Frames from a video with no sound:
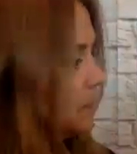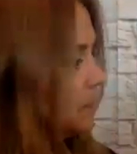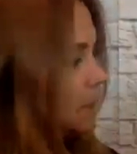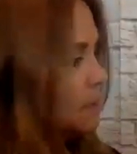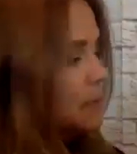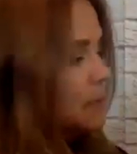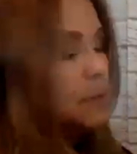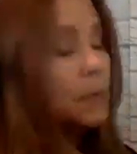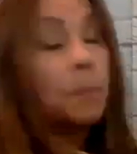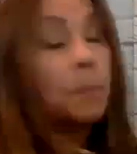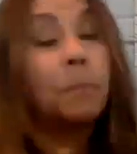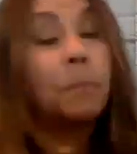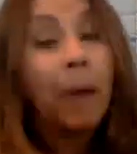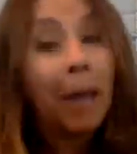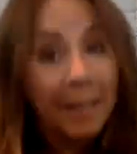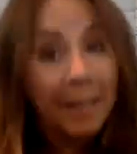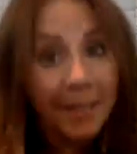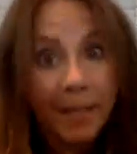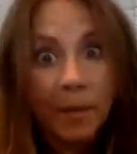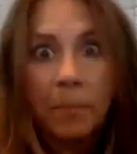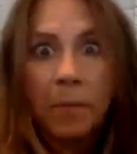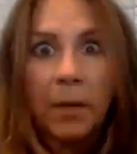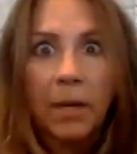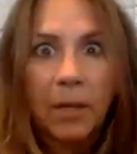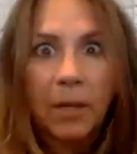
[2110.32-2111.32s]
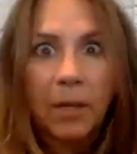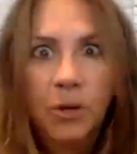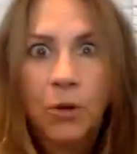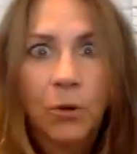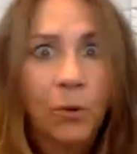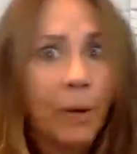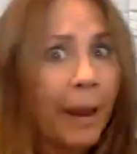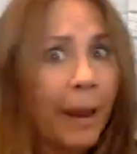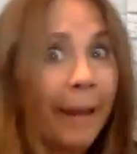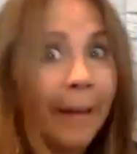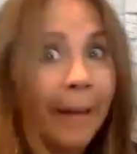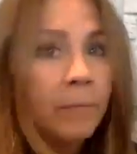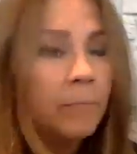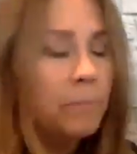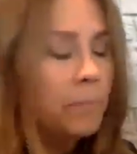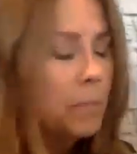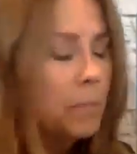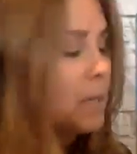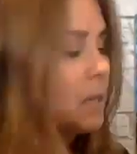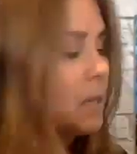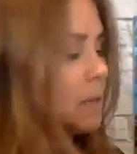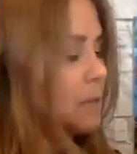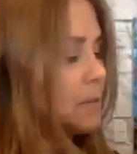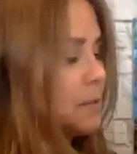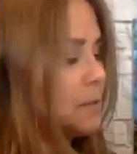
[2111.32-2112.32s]
specimen tray
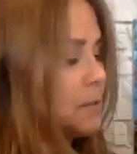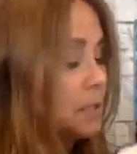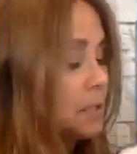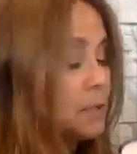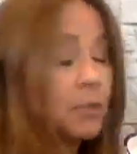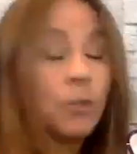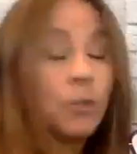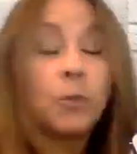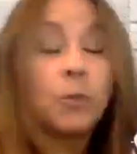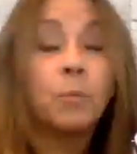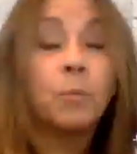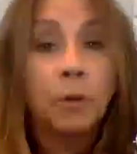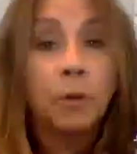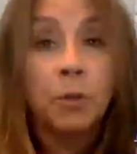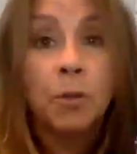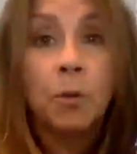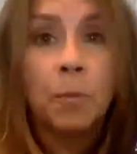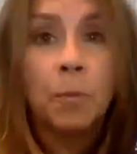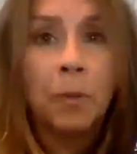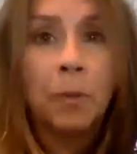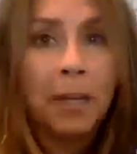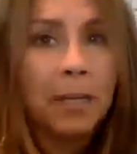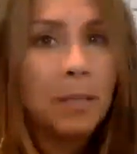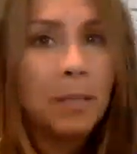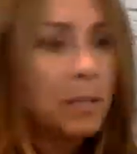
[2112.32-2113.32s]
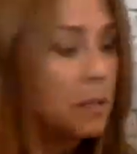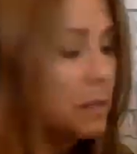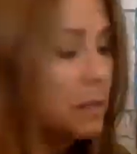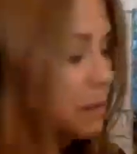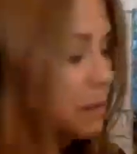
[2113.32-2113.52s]
because it's super, super easy to